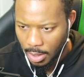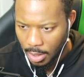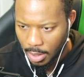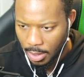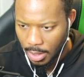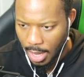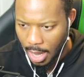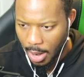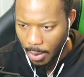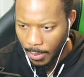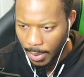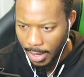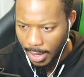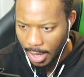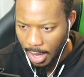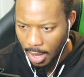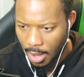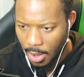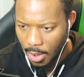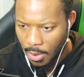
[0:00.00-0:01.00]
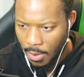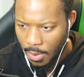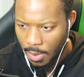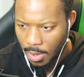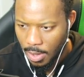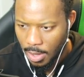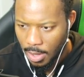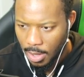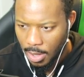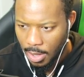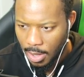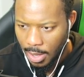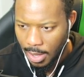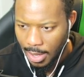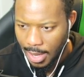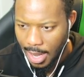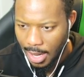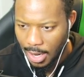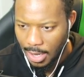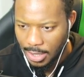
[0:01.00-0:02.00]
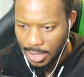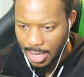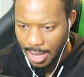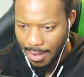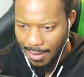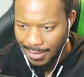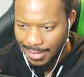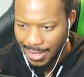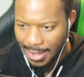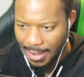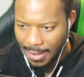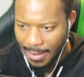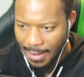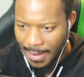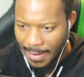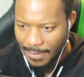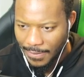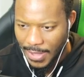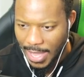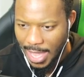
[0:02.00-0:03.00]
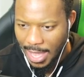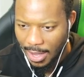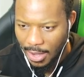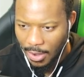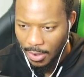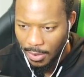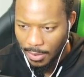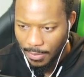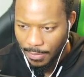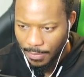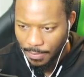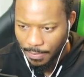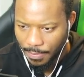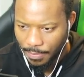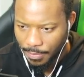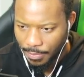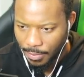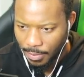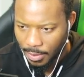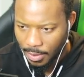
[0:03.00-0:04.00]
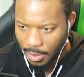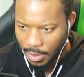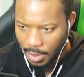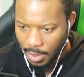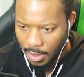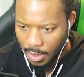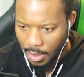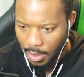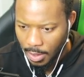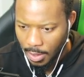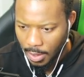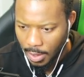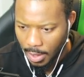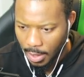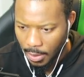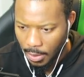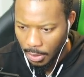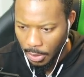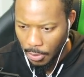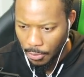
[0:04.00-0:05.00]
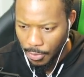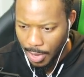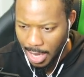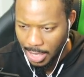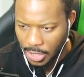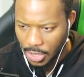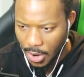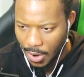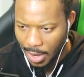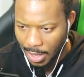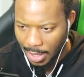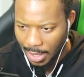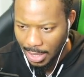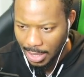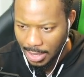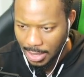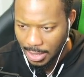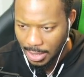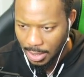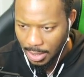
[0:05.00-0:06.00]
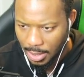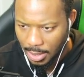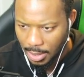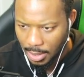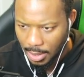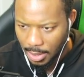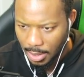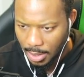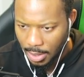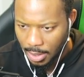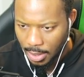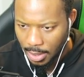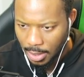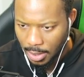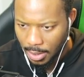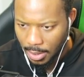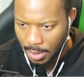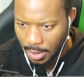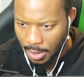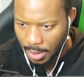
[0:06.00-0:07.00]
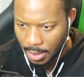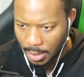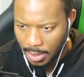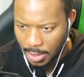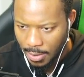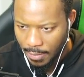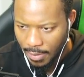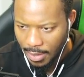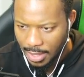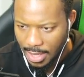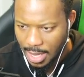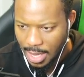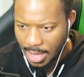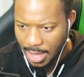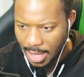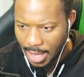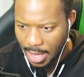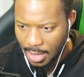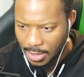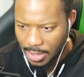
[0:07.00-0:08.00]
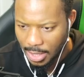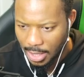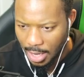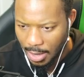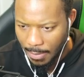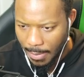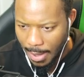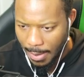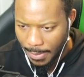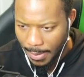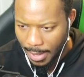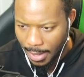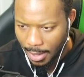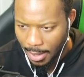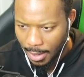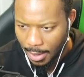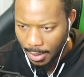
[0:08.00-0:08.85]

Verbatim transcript: There we go. Got ourselves a vehicle. All right, a little race car at least. All right, let's see if there's anything else in here maybe.